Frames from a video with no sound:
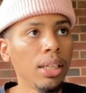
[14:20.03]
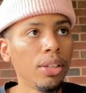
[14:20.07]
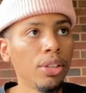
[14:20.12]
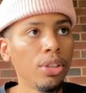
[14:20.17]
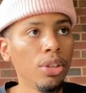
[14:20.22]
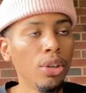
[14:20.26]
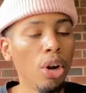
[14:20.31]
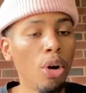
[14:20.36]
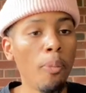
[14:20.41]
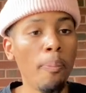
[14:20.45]

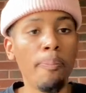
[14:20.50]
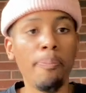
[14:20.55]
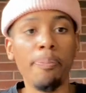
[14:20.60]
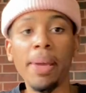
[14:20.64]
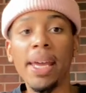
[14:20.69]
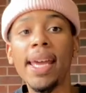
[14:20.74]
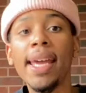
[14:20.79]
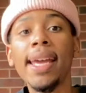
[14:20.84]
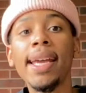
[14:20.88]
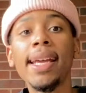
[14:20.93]
you know,
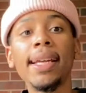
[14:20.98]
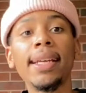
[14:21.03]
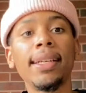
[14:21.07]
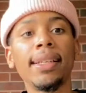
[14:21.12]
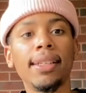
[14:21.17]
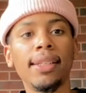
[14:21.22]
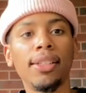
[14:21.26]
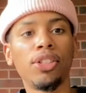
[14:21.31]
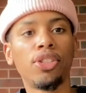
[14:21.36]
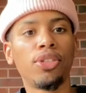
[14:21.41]
big
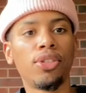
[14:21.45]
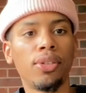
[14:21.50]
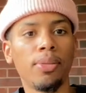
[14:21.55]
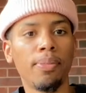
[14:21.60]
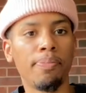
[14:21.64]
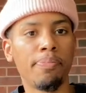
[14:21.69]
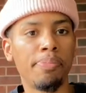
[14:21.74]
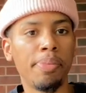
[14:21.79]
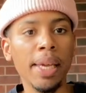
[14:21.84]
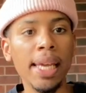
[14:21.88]

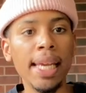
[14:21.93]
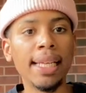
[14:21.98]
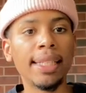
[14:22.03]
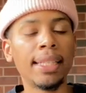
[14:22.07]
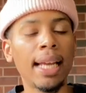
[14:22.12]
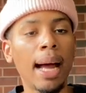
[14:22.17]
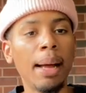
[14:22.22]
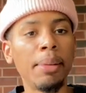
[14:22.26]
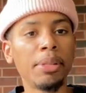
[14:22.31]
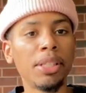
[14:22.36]

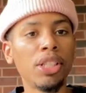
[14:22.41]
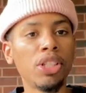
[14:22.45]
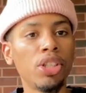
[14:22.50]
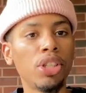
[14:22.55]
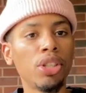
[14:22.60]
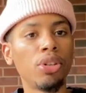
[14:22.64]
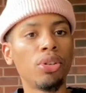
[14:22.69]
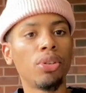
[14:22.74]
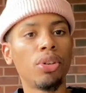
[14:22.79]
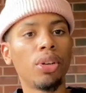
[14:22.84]
top
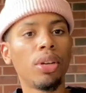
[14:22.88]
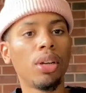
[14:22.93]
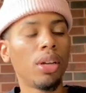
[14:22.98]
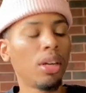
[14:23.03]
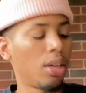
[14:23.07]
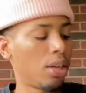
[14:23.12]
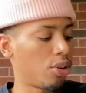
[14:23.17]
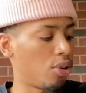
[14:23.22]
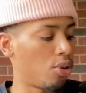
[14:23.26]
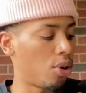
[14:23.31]
stitching, or,
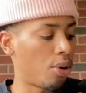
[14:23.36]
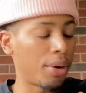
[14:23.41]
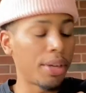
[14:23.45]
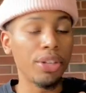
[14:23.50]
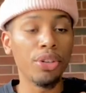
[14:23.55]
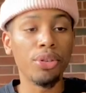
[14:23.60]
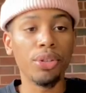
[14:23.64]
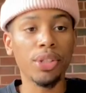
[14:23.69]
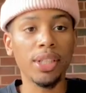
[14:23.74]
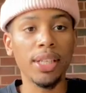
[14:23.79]
you know,
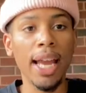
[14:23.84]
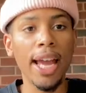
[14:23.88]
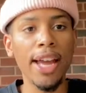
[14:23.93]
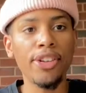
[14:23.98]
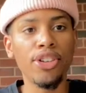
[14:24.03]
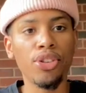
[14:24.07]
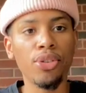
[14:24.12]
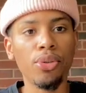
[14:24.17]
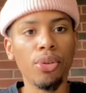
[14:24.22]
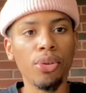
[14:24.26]
in your
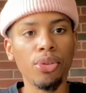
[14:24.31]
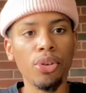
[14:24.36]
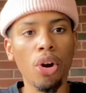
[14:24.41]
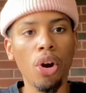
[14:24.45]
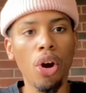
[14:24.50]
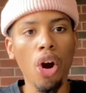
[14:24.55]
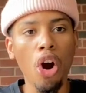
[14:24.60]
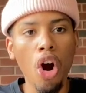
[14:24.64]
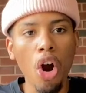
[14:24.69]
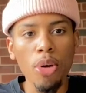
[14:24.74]
sketch, you know, your
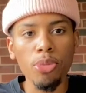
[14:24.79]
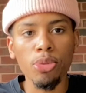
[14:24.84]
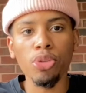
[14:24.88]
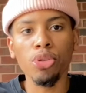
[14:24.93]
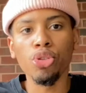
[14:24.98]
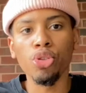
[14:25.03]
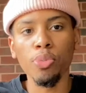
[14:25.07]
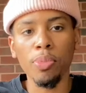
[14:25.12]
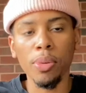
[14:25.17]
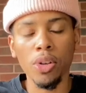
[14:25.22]
arms
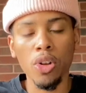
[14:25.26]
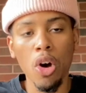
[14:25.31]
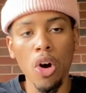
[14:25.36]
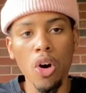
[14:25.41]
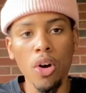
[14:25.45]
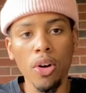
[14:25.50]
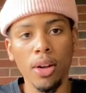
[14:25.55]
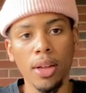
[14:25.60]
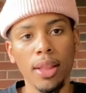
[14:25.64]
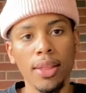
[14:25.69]
are super
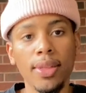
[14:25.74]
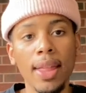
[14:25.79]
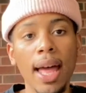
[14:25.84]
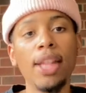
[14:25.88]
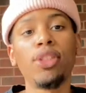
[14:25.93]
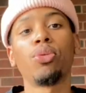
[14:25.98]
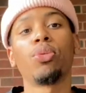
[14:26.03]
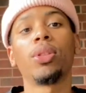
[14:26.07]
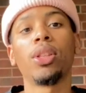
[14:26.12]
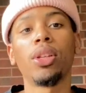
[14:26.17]
long,
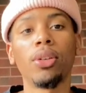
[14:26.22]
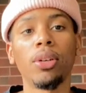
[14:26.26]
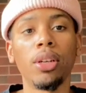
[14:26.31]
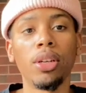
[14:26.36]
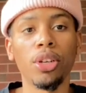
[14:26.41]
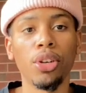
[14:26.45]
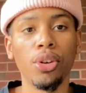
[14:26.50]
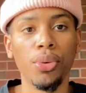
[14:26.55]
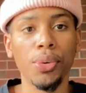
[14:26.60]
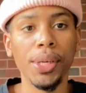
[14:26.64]
that's what they're
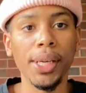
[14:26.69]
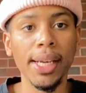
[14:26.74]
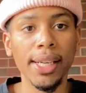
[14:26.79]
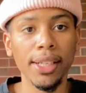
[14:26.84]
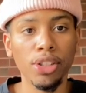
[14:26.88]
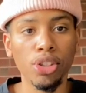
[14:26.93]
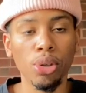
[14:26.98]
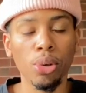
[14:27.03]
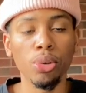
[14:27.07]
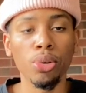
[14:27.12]
gonna
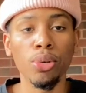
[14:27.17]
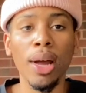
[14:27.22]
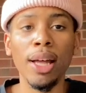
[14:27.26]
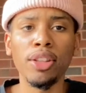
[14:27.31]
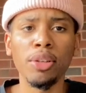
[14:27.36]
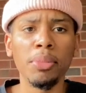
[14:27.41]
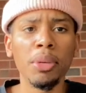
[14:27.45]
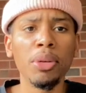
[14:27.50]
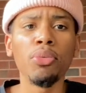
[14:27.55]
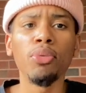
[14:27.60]
create. So you
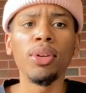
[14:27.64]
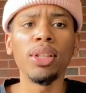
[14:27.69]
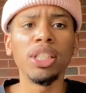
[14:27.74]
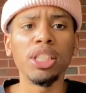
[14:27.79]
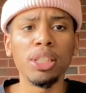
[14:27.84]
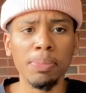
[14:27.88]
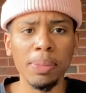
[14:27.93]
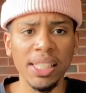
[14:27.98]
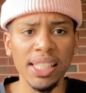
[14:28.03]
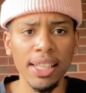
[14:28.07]
have to be really
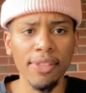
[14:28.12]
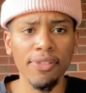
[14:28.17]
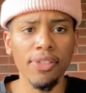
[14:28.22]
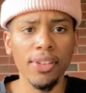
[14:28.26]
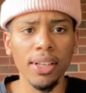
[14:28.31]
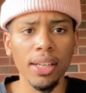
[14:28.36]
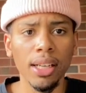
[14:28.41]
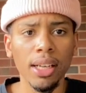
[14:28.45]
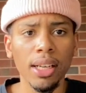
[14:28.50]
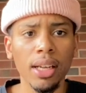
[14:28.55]

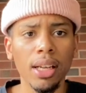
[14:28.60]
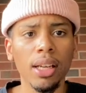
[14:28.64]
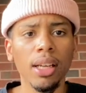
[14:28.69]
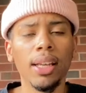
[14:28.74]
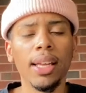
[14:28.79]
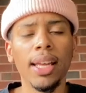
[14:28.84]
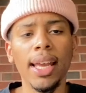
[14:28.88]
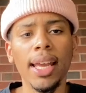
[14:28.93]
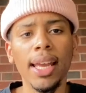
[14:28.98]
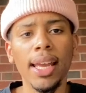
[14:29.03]
specific,
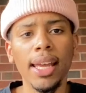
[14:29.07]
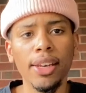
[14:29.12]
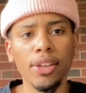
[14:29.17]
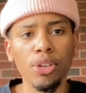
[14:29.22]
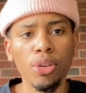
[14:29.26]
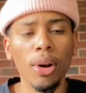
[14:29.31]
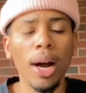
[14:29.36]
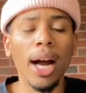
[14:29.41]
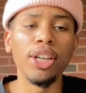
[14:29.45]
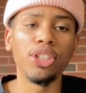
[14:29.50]
and,
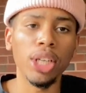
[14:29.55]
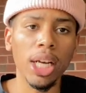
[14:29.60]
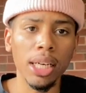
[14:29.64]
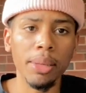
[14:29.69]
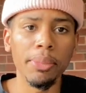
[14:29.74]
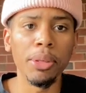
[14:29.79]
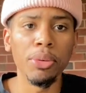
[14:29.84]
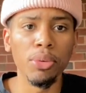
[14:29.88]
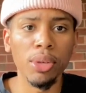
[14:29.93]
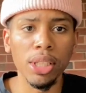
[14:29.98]
you know, I try
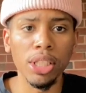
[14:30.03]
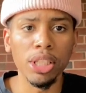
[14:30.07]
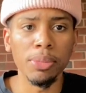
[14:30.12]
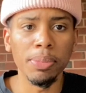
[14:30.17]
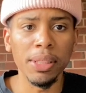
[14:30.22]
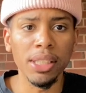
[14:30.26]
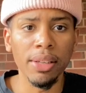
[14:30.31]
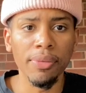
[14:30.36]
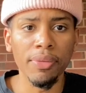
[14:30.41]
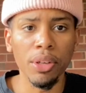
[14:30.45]
to be really
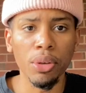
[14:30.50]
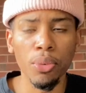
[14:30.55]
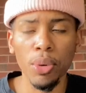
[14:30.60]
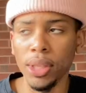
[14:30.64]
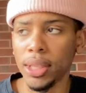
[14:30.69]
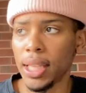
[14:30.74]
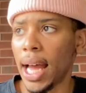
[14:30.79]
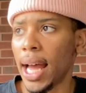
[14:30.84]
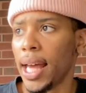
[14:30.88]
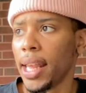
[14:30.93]
specific
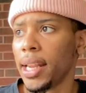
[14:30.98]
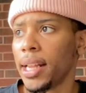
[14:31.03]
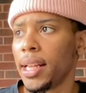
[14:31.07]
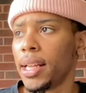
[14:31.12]
with that.